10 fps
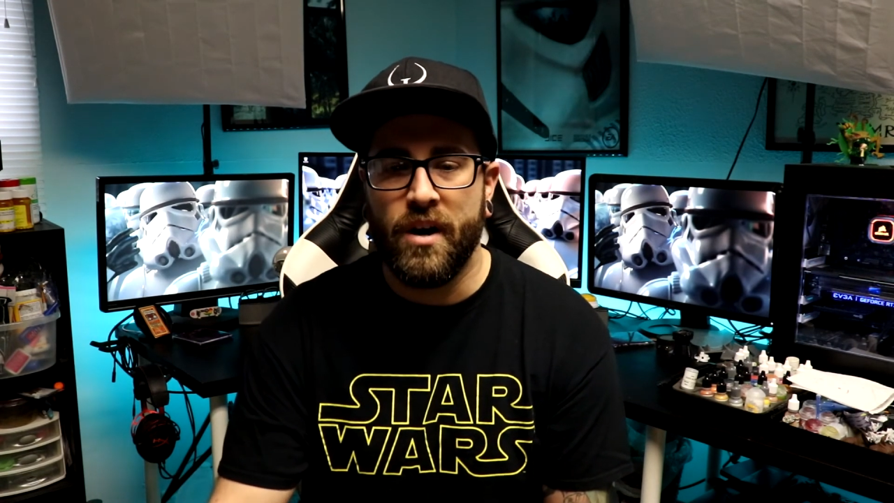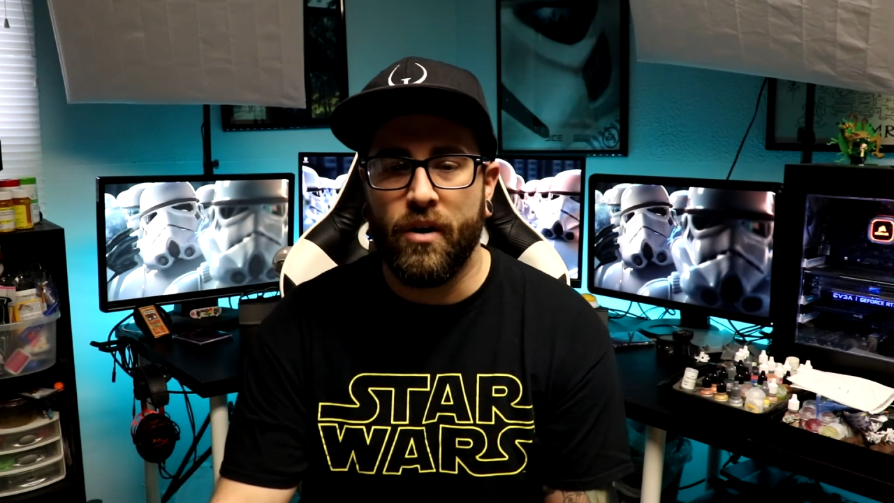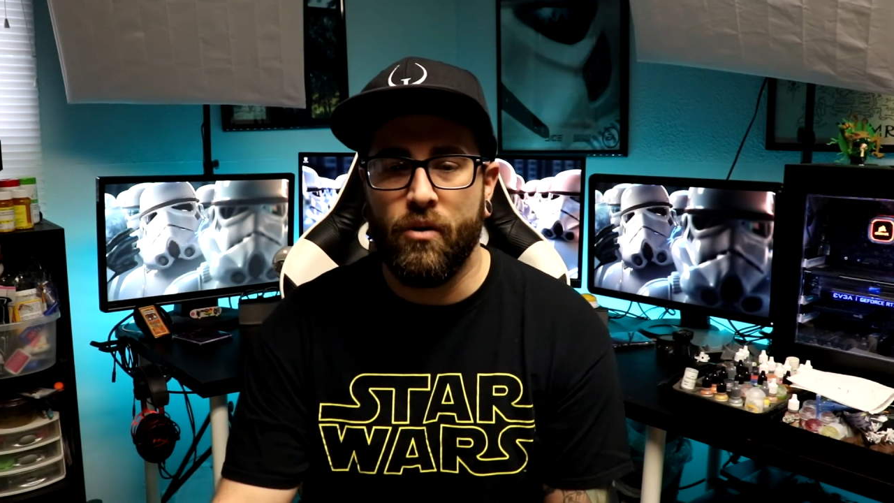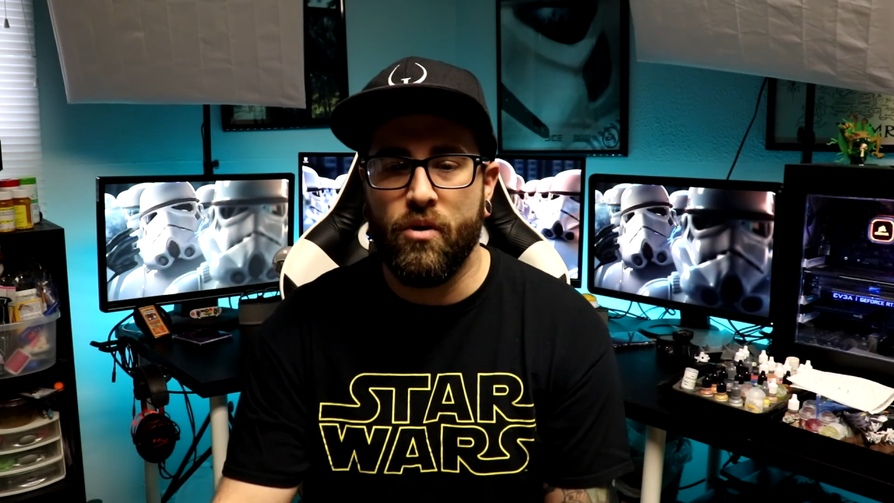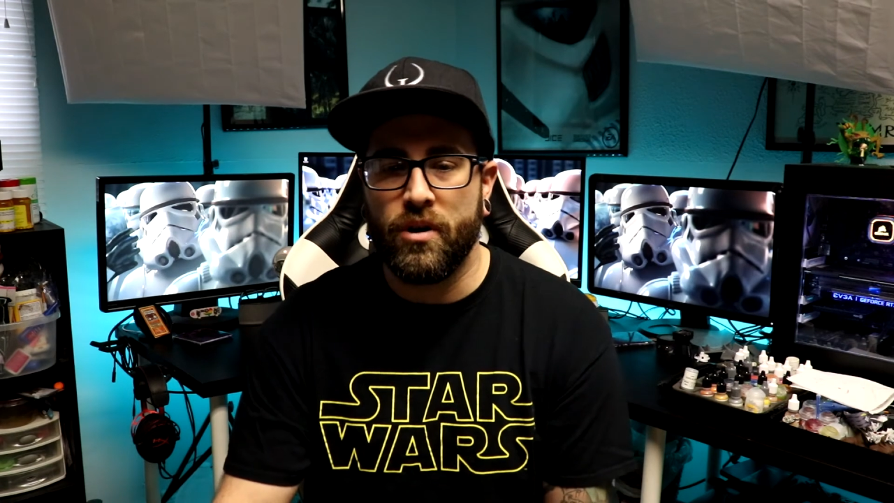
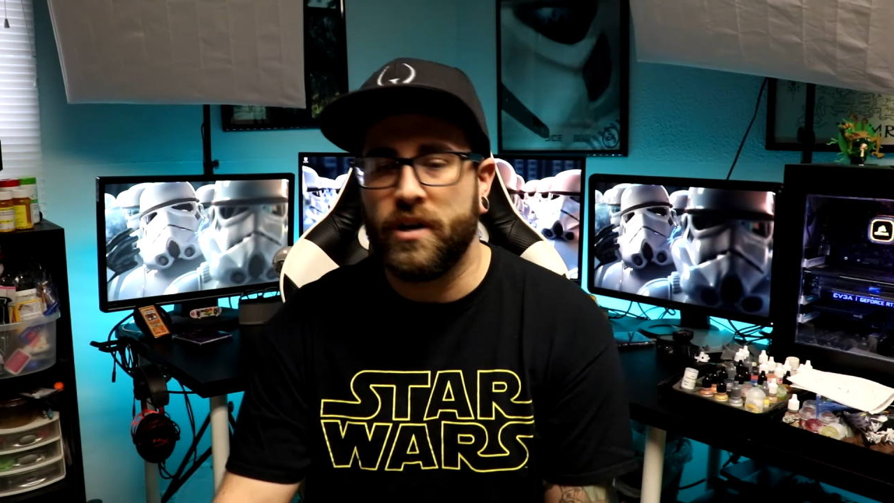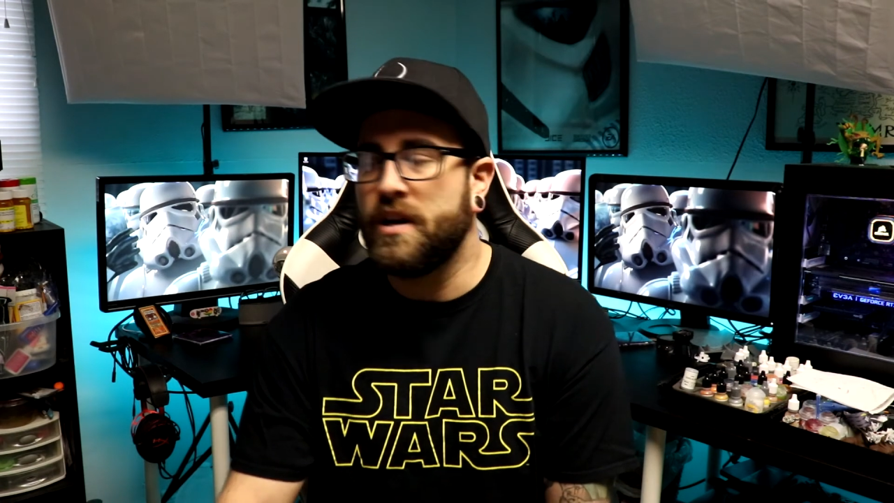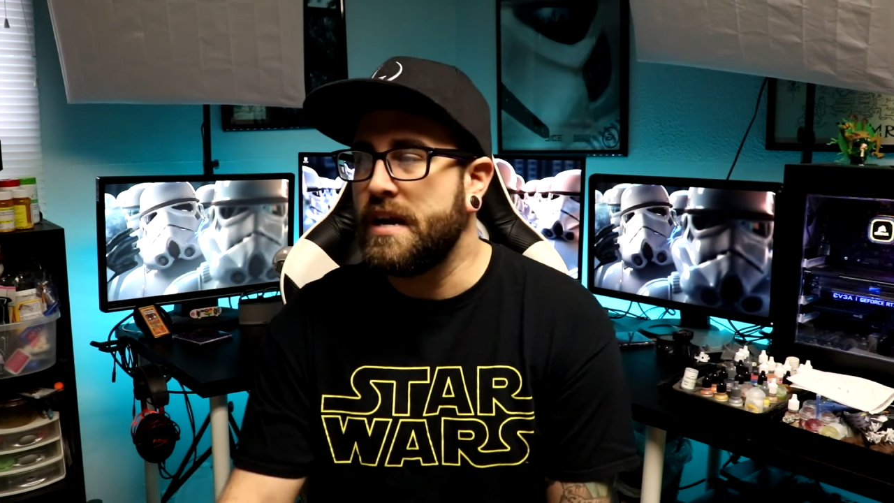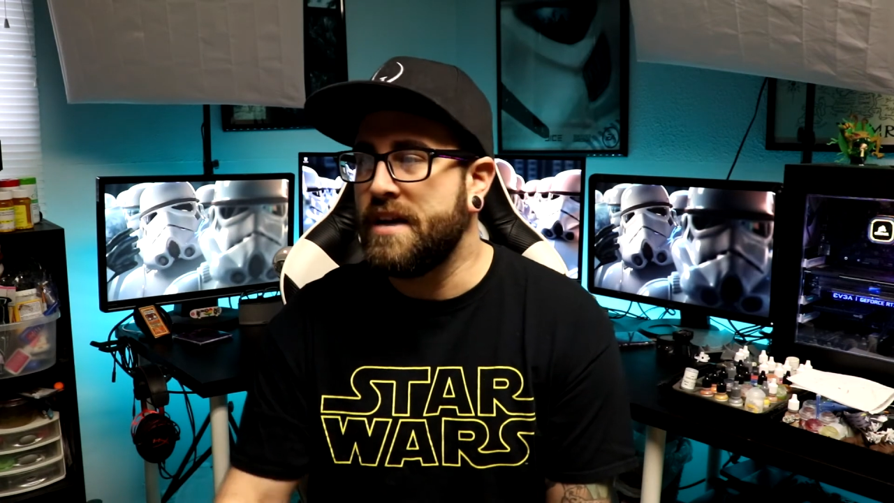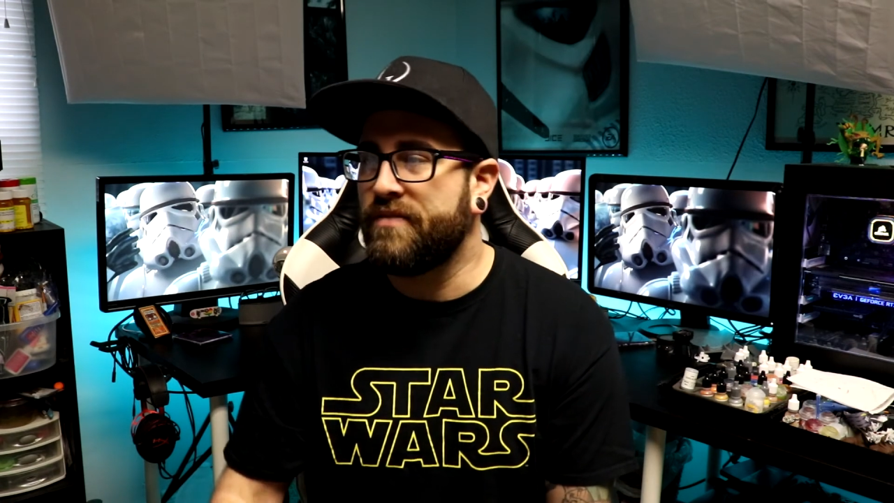
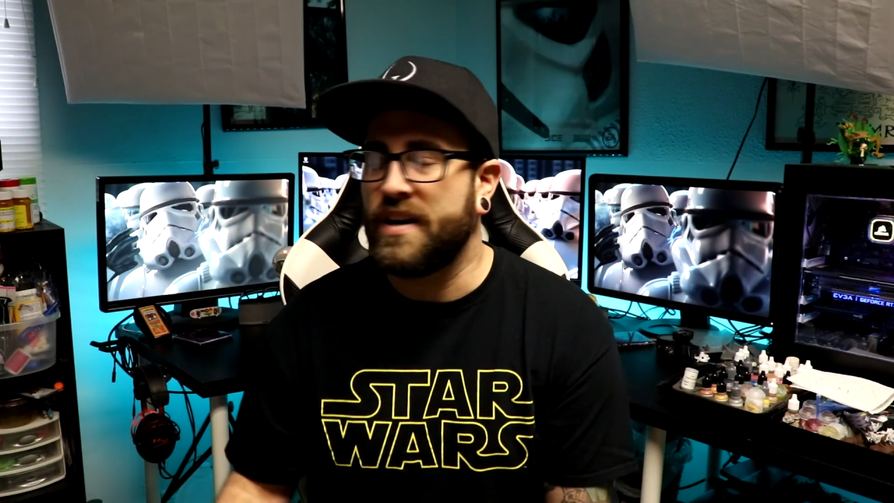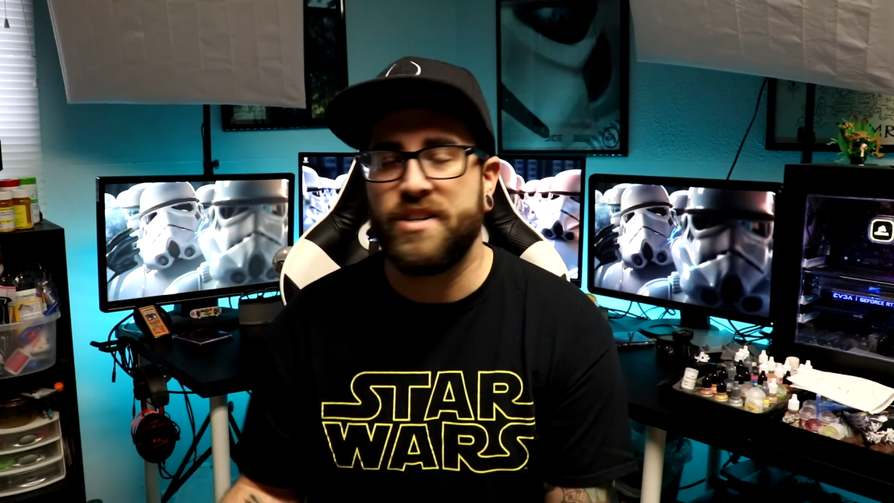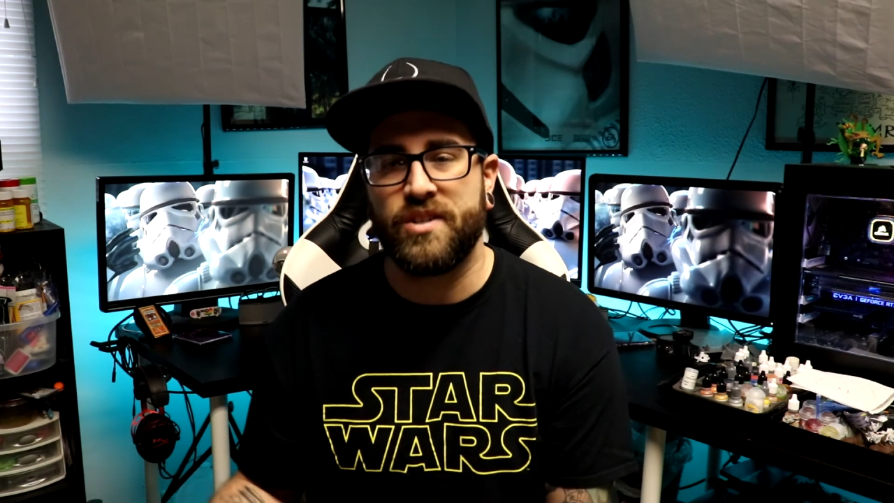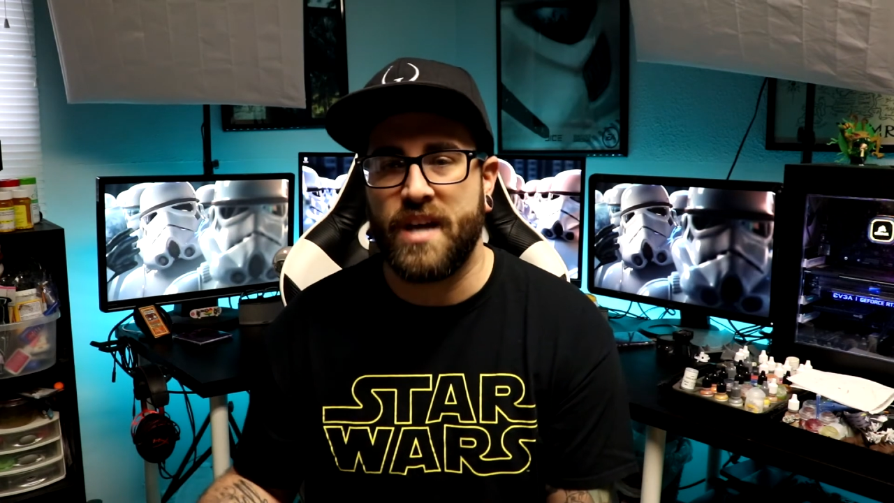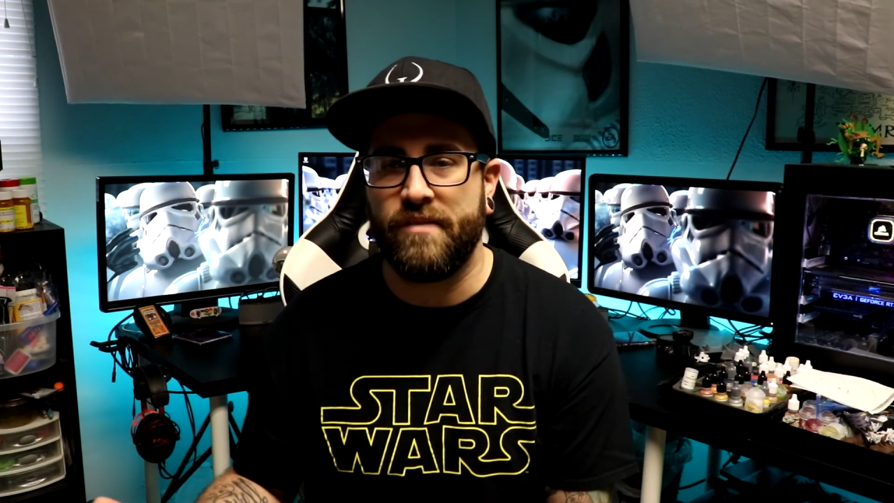Or if I
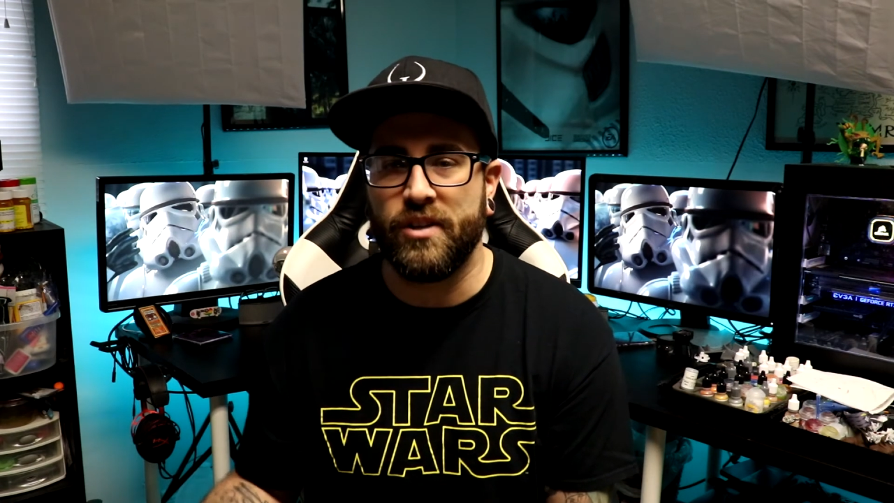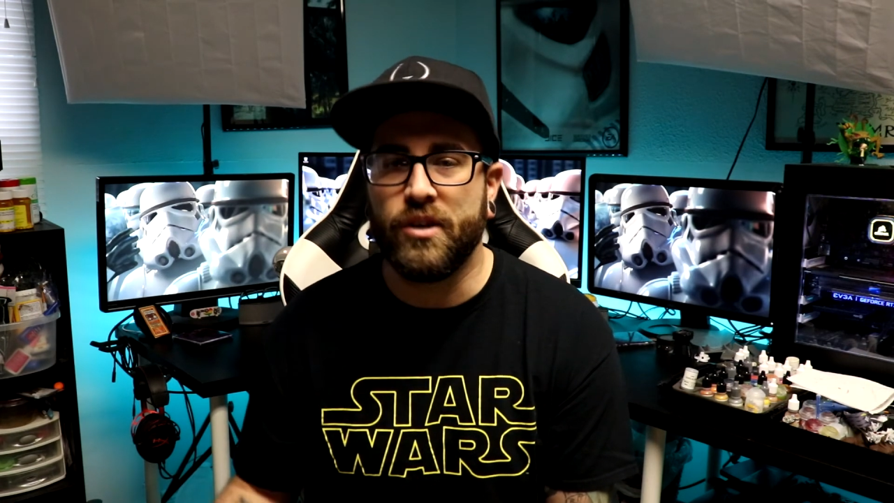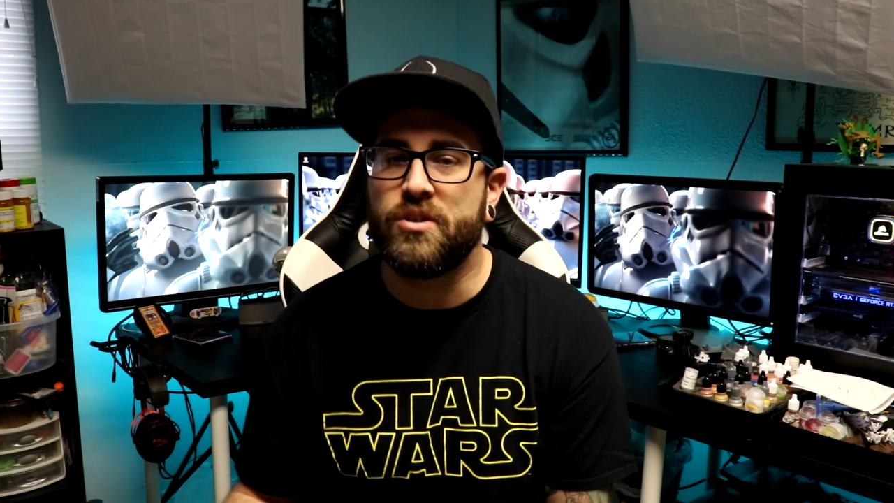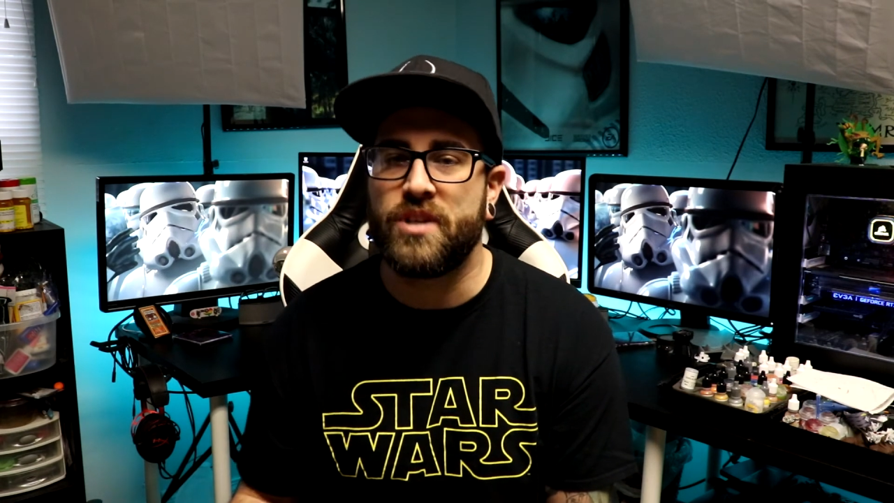just have a loose